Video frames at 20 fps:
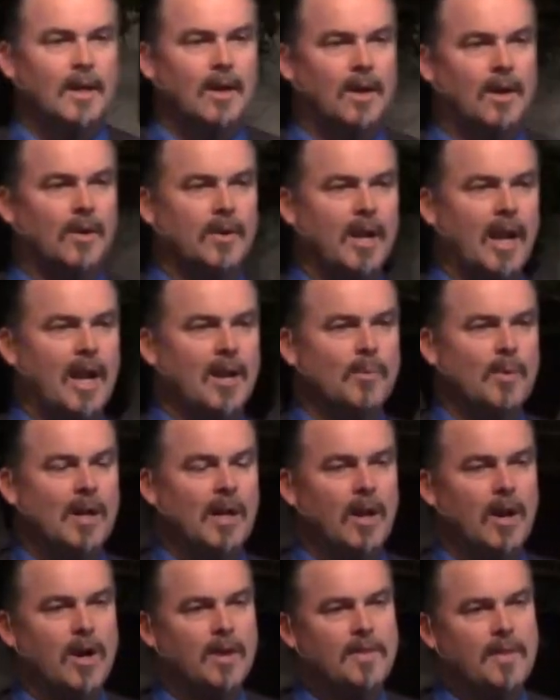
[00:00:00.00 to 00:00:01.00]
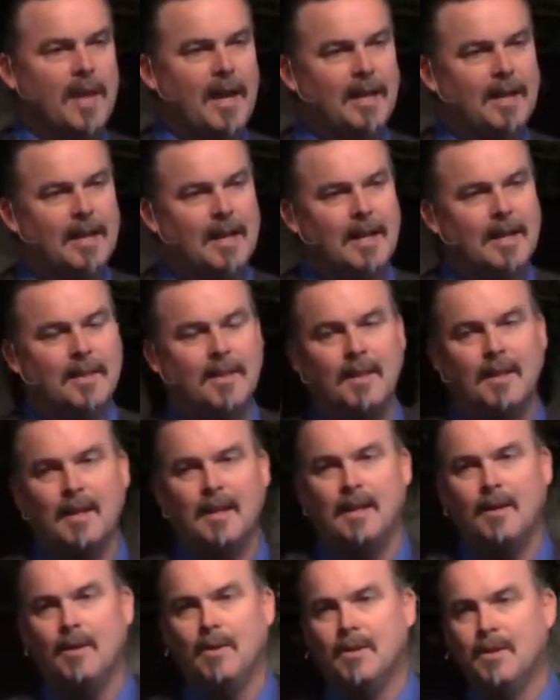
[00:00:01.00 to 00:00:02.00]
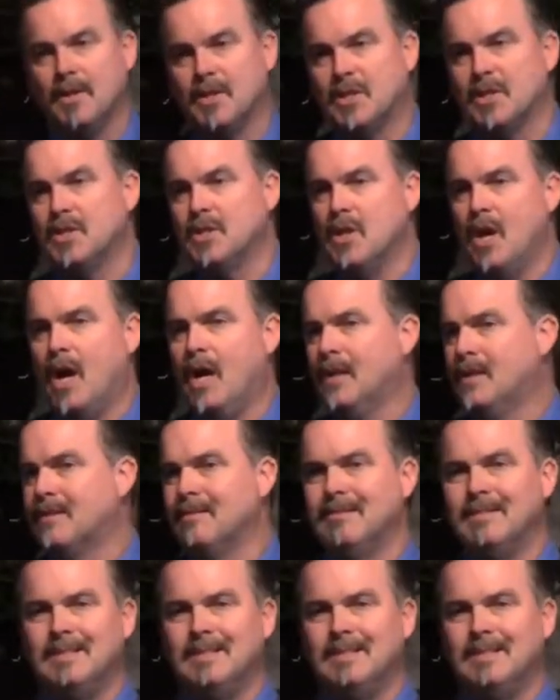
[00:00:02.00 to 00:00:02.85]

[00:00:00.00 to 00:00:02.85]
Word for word: Okay, and we learned that this is not,